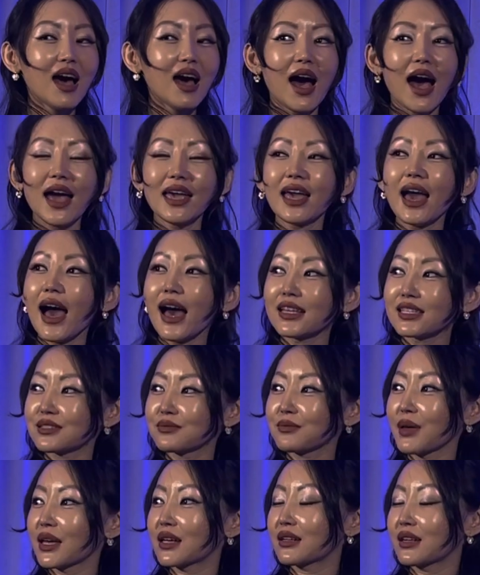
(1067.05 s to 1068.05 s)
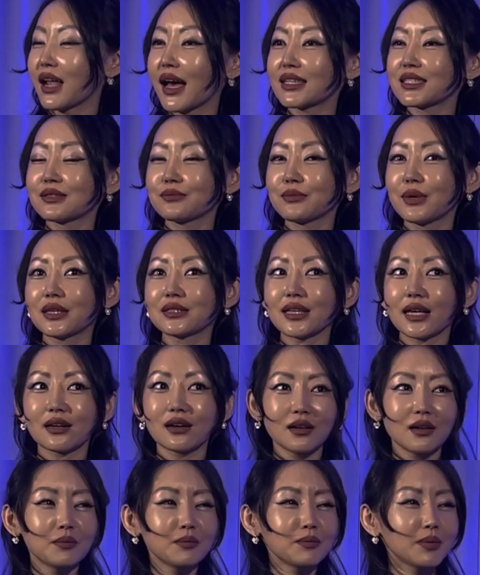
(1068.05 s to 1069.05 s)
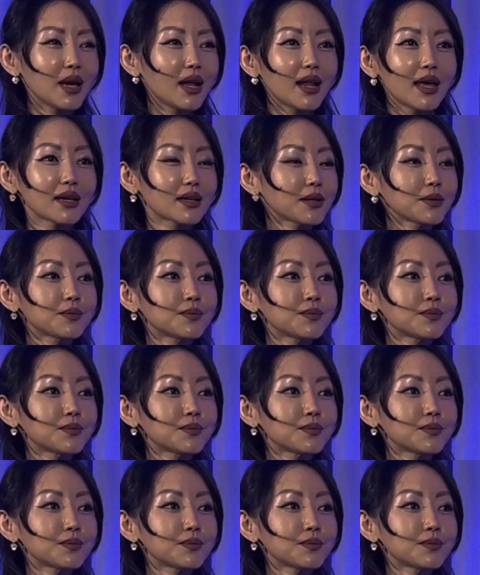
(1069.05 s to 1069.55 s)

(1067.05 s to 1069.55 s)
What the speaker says: I asked my classmates at Columbia, like,